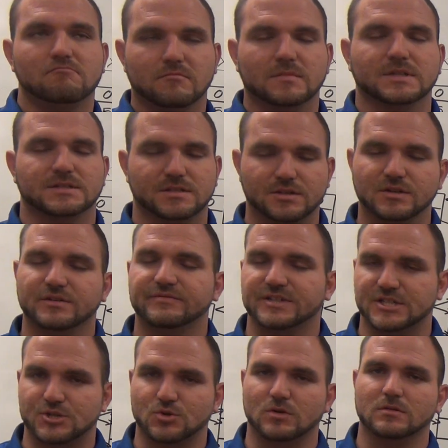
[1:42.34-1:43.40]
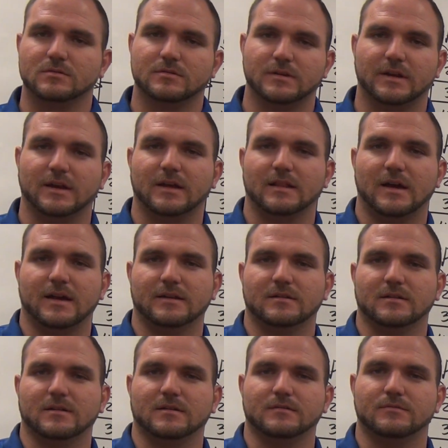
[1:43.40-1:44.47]
It's a good visual and I like
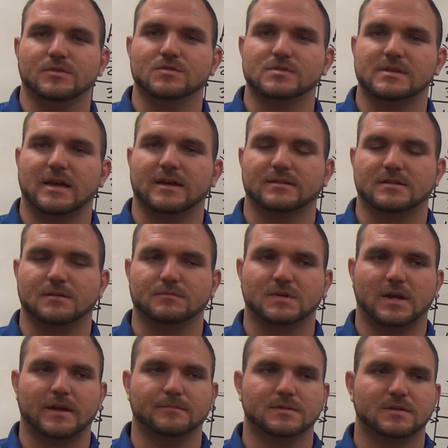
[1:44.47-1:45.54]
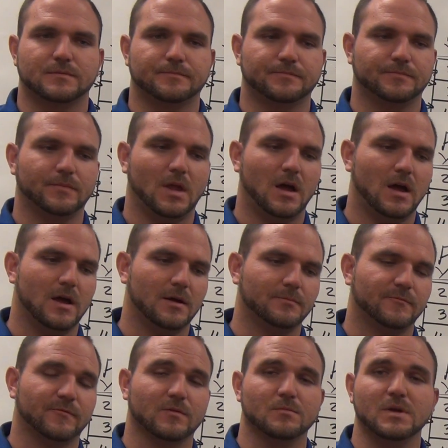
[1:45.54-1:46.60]
to use that sometimes.
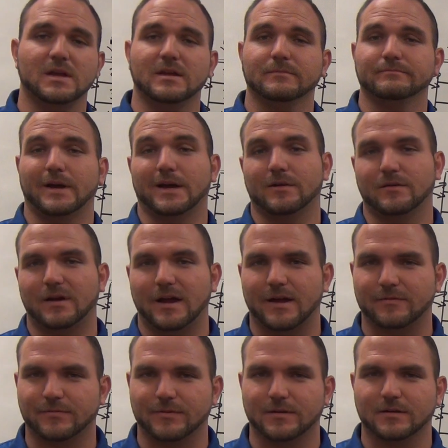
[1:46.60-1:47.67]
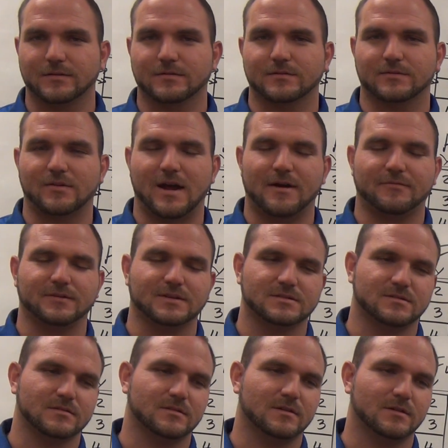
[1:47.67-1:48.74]
For me, I don't have the
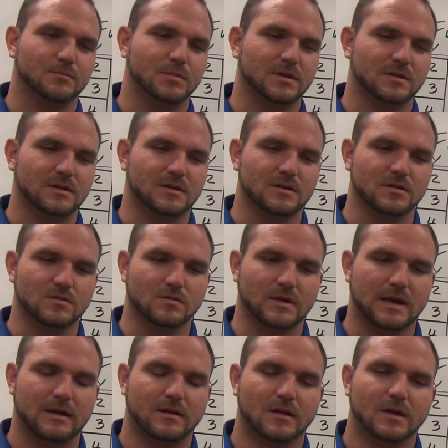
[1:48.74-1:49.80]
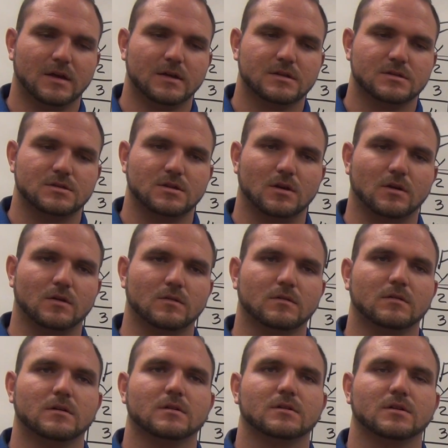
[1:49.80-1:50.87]
graphics or the ability to do that.
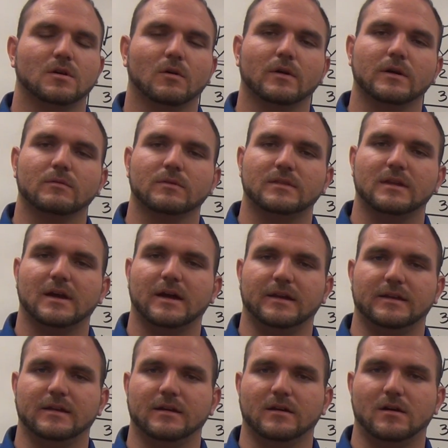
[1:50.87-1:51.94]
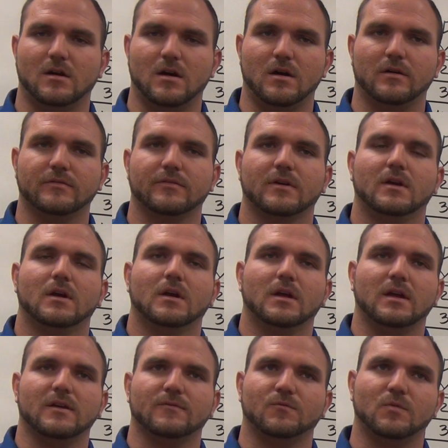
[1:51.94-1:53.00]
So going with the idea of,
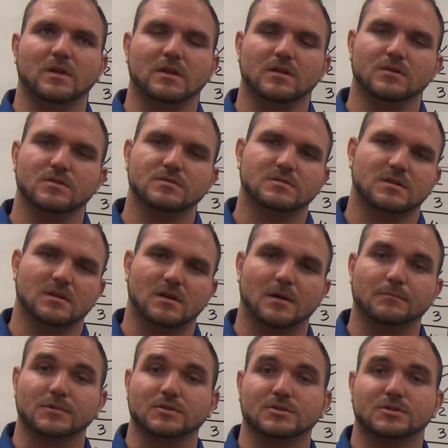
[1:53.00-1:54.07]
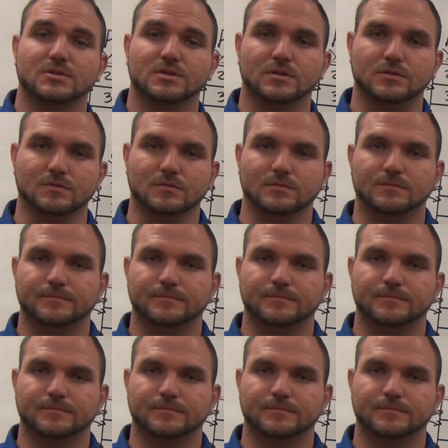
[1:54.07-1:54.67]
if we use the number 2,